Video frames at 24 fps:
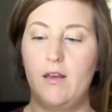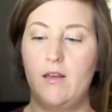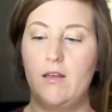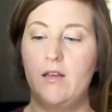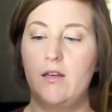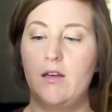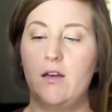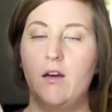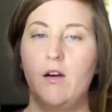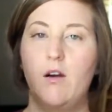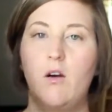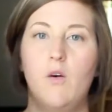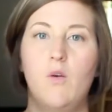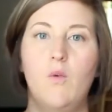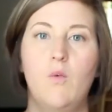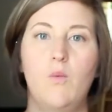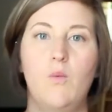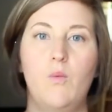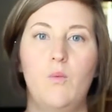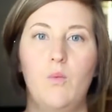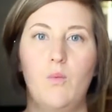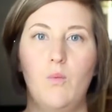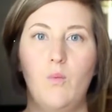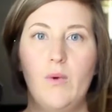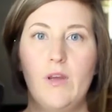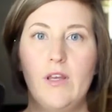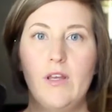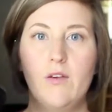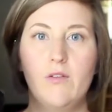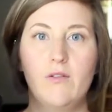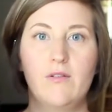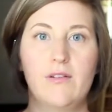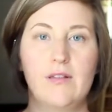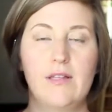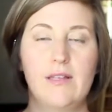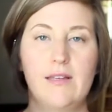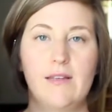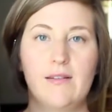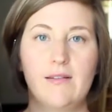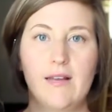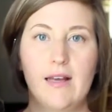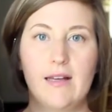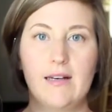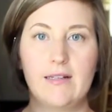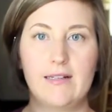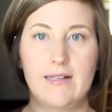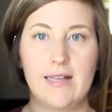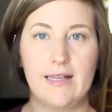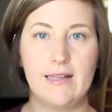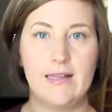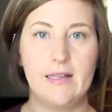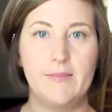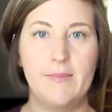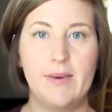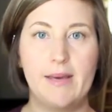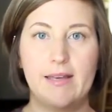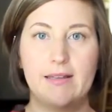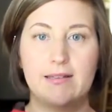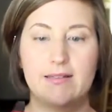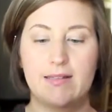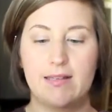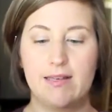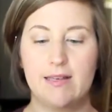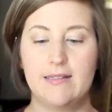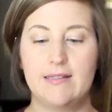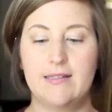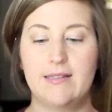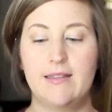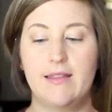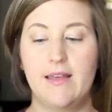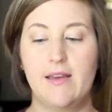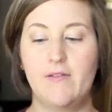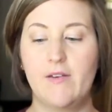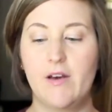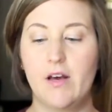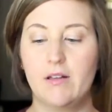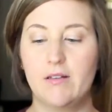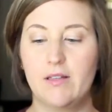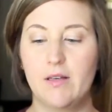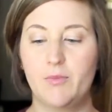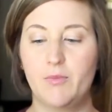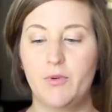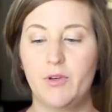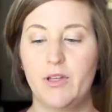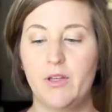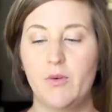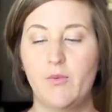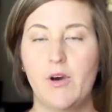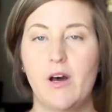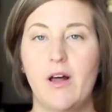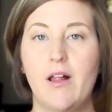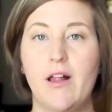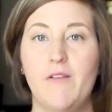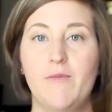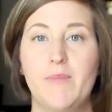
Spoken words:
You know, we use these on a daily basis. They've held up really well.